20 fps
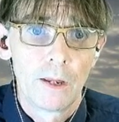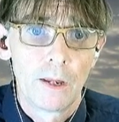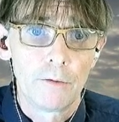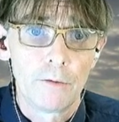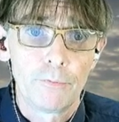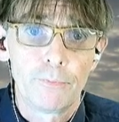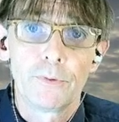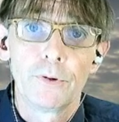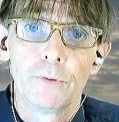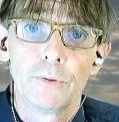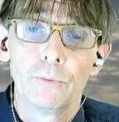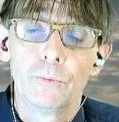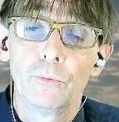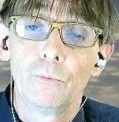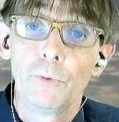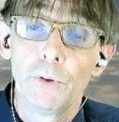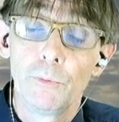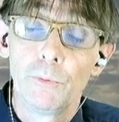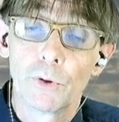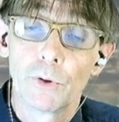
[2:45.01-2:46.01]
If
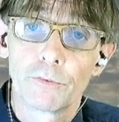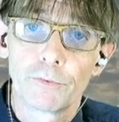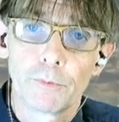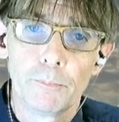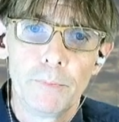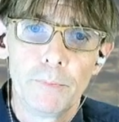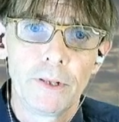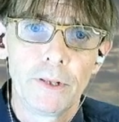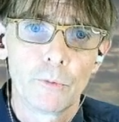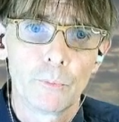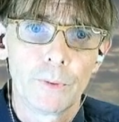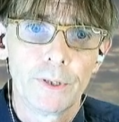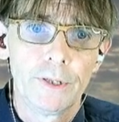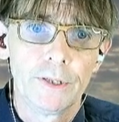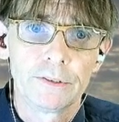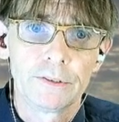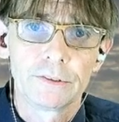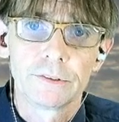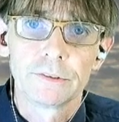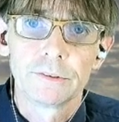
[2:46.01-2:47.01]
we were familiar with
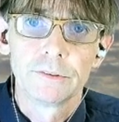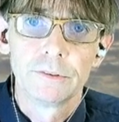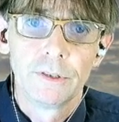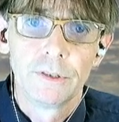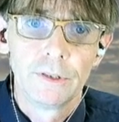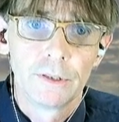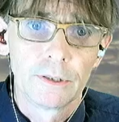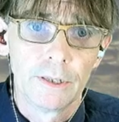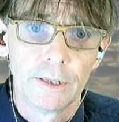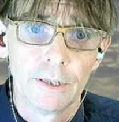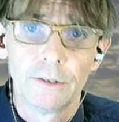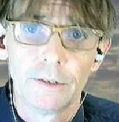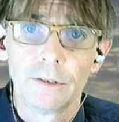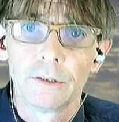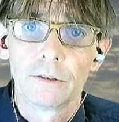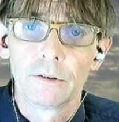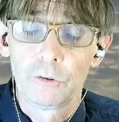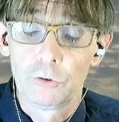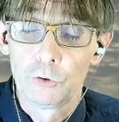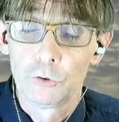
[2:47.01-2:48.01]
this,
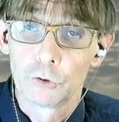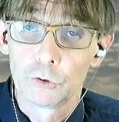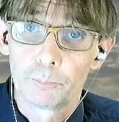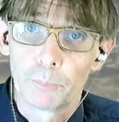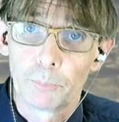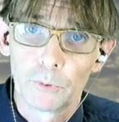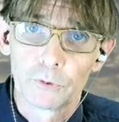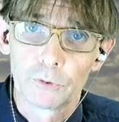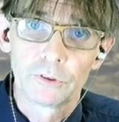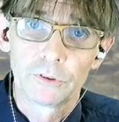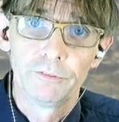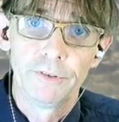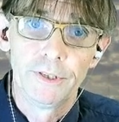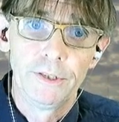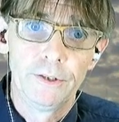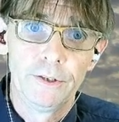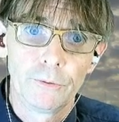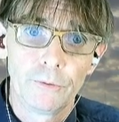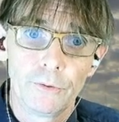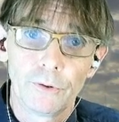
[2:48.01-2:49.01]
then just pause the
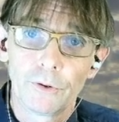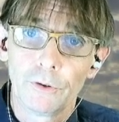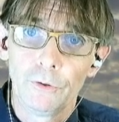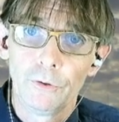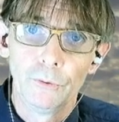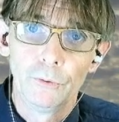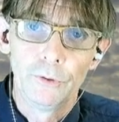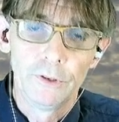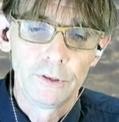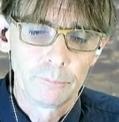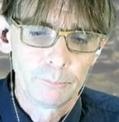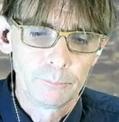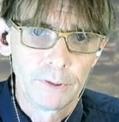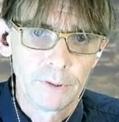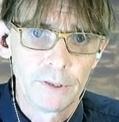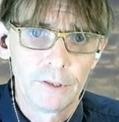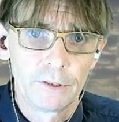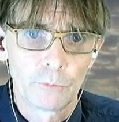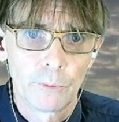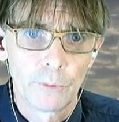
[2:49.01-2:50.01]
video. You can do this,
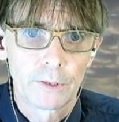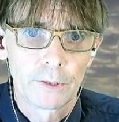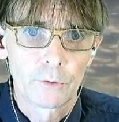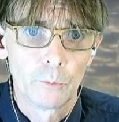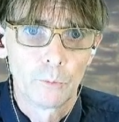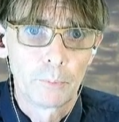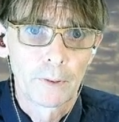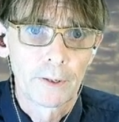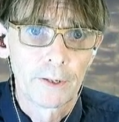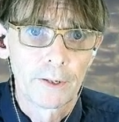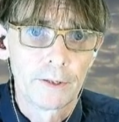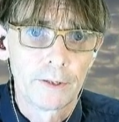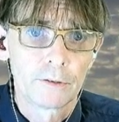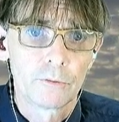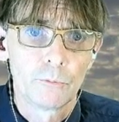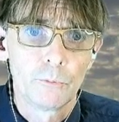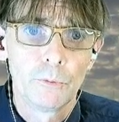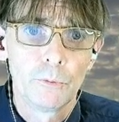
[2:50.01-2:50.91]
but it's quite complicated.